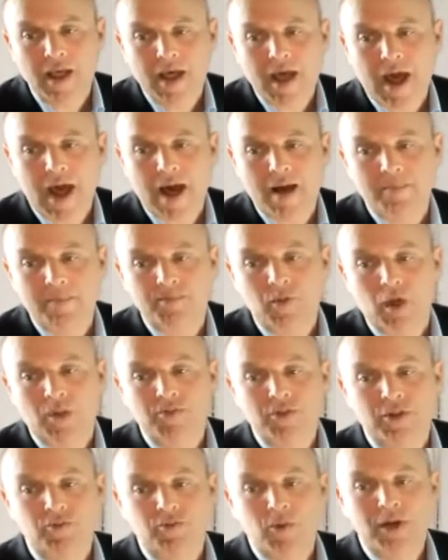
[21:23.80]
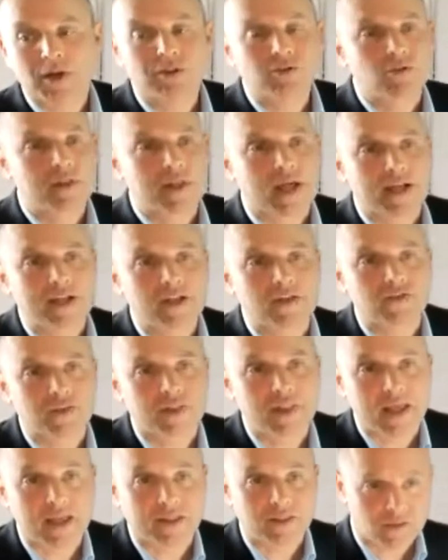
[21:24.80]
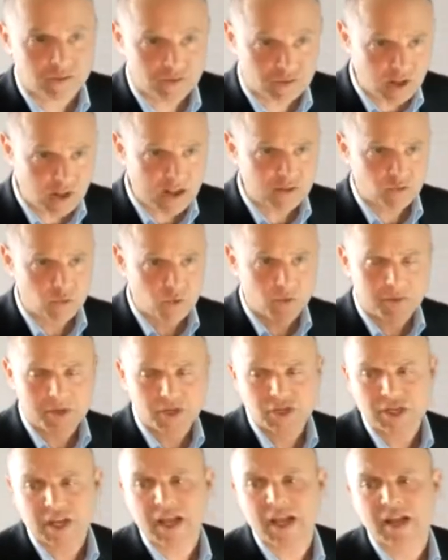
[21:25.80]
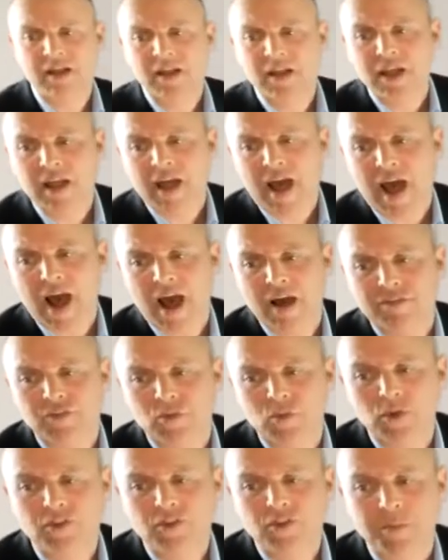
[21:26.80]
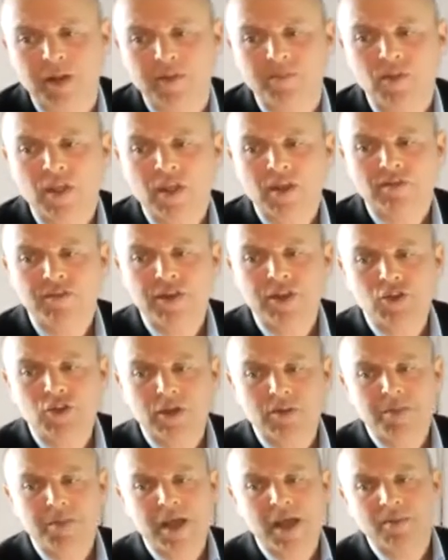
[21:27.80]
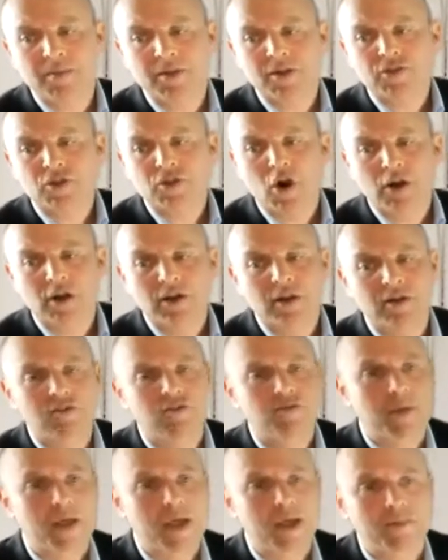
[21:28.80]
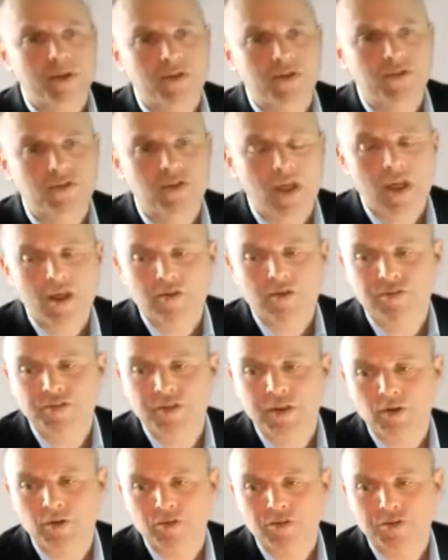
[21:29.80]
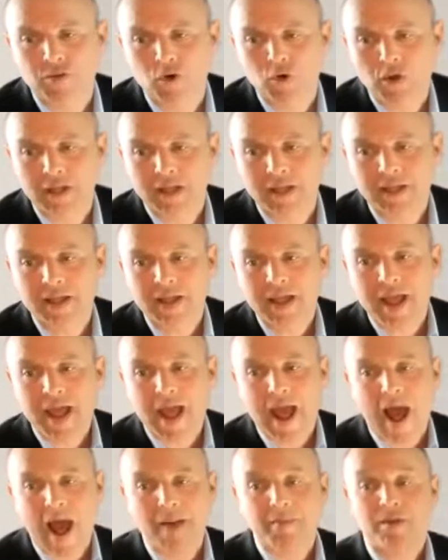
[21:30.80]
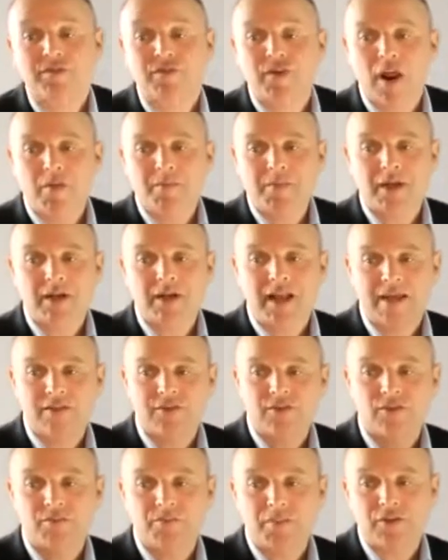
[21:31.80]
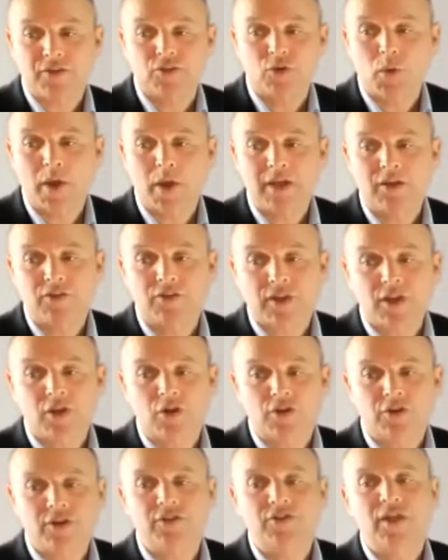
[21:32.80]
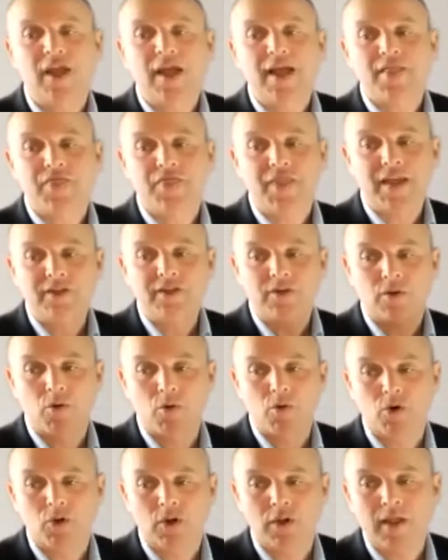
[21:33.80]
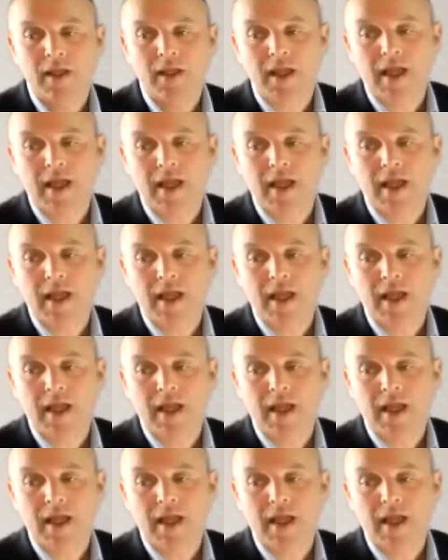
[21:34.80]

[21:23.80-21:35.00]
I'm just reading through that list there. The slides will be shared afterwards, but visual impairments, cognitive impairments, fear of falling, environmental hazards, muscle weakness, incontinence, these are all